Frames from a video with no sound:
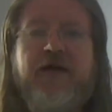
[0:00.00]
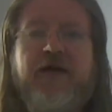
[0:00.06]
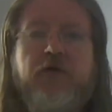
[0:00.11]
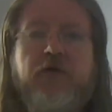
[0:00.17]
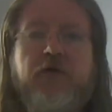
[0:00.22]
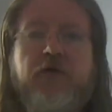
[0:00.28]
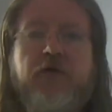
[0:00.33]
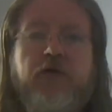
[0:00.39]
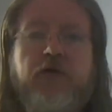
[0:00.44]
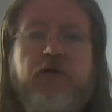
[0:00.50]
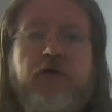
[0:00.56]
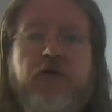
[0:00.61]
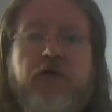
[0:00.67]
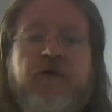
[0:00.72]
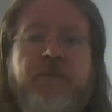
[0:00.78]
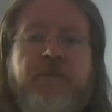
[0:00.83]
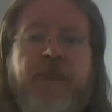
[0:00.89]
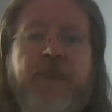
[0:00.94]
aerodromes,
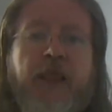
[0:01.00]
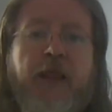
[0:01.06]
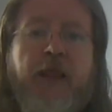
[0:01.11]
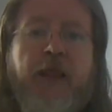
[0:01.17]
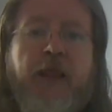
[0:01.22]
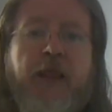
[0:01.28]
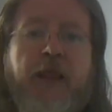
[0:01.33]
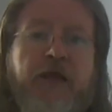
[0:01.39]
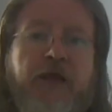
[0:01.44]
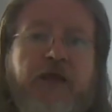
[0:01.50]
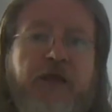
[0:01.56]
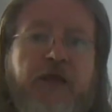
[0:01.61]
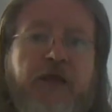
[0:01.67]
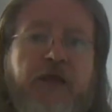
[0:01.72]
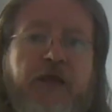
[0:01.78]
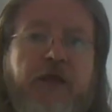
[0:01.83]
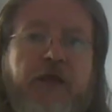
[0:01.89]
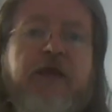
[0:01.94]

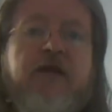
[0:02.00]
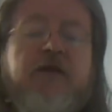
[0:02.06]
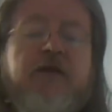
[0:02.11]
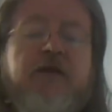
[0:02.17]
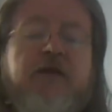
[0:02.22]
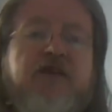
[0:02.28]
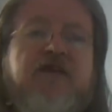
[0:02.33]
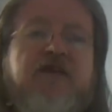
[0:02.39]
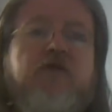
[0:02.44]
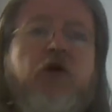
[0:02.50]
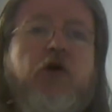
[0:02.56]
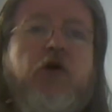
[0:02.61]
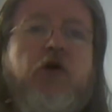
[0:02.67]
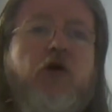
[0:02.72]
English is not